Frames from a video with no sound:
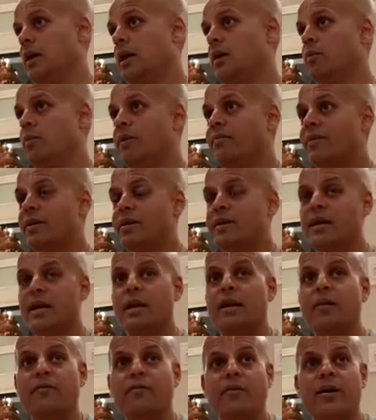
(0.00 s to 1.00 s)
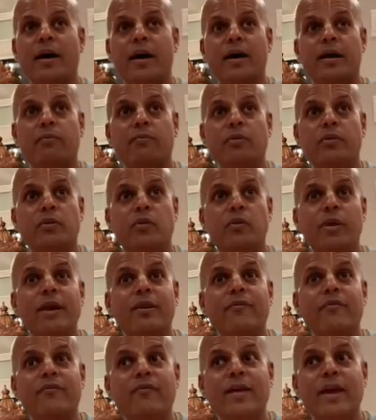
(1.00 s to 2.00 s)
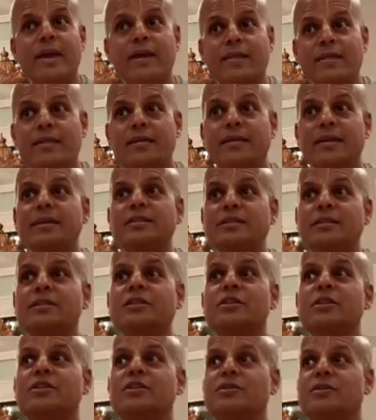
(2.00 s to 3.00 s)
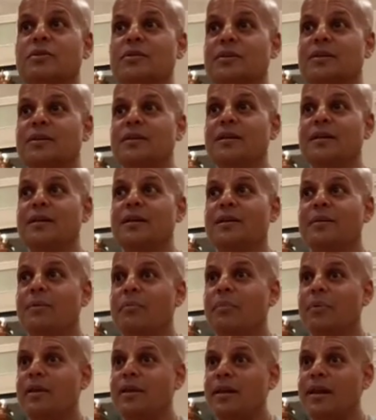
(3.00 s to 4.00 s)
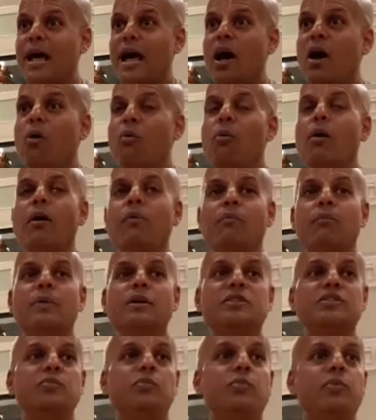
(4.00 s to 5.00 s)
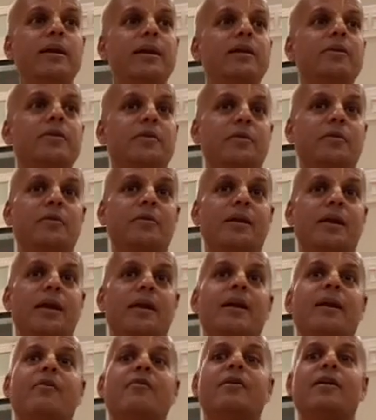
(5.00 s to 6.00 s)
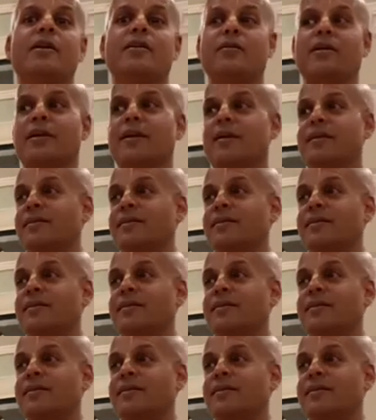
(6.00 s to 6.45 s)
And we've identified with great faith this is the sort. But now what must we do in our hearing?